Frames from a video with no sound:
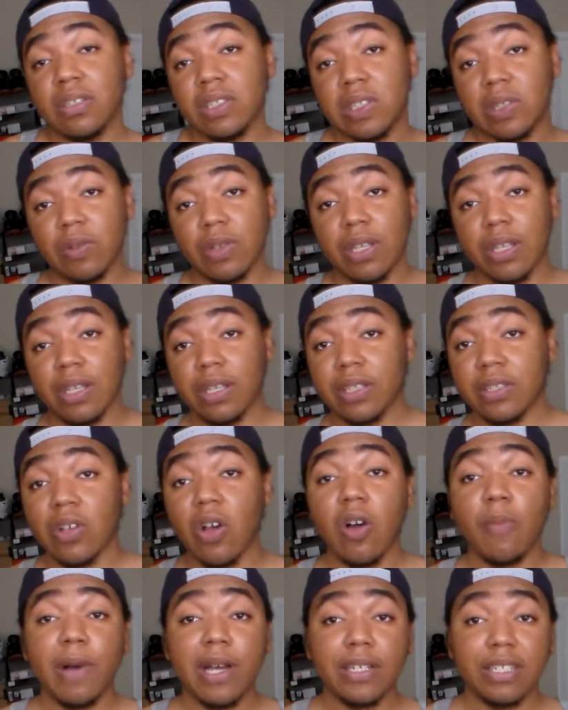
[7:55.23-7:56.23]
So yeah, it's
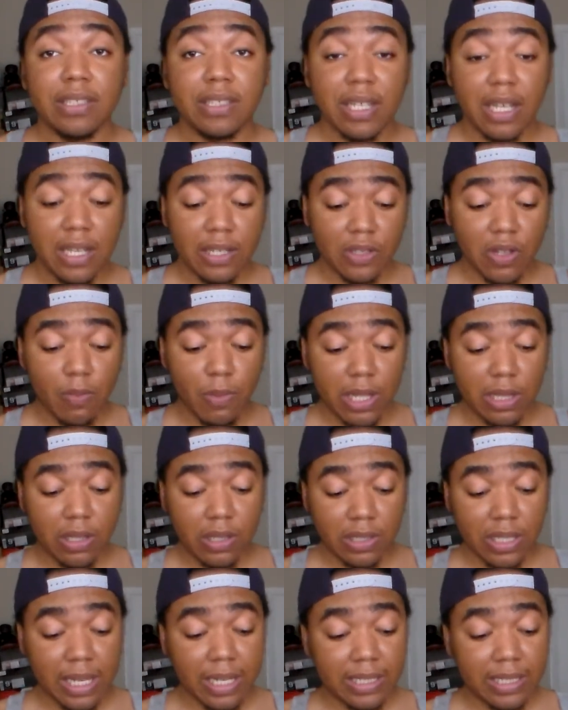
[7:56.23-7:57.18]
all my designs, all my thoughts.